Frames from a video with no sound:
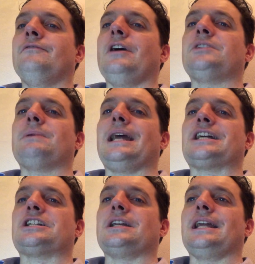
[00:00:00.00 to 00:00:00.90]
Failed to be
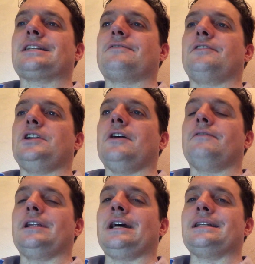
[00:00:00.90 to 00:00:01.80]
election, elected for
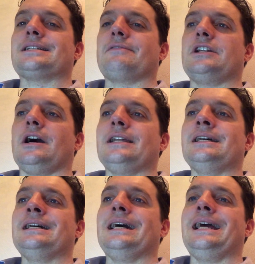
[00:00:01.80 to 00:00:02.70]
Yeovil in
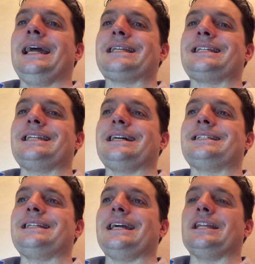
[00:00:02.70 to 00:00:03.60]
1979, elected in
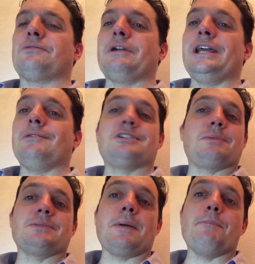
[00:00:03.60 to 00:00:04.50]
1983. It was
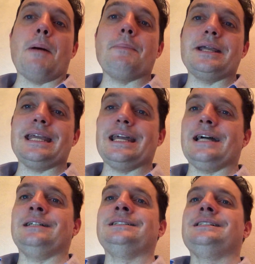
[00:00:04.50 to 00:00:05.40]
supposed to be a bumper
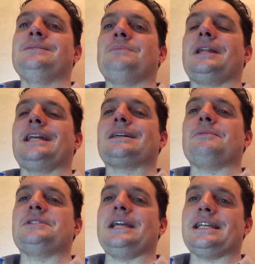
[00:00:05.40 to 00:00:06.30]
year by that time, it
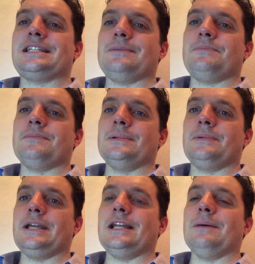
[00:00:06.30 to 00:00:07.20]
was the
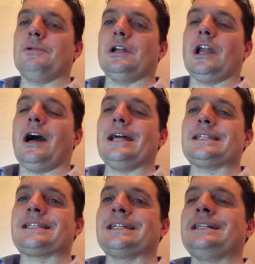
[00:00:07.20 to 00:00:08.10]
SDP Liberal
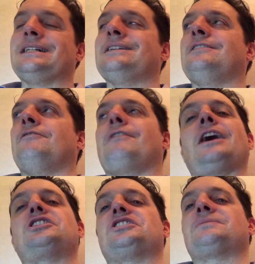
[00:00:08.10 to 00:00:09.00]
Alliance.
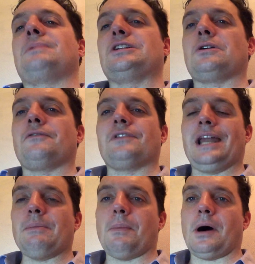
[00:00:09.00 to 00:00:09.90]
faction had split off the
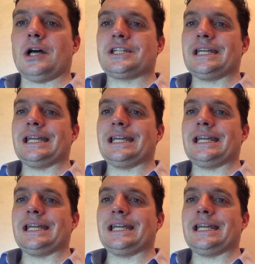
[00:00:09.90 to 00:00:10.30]
Labour Party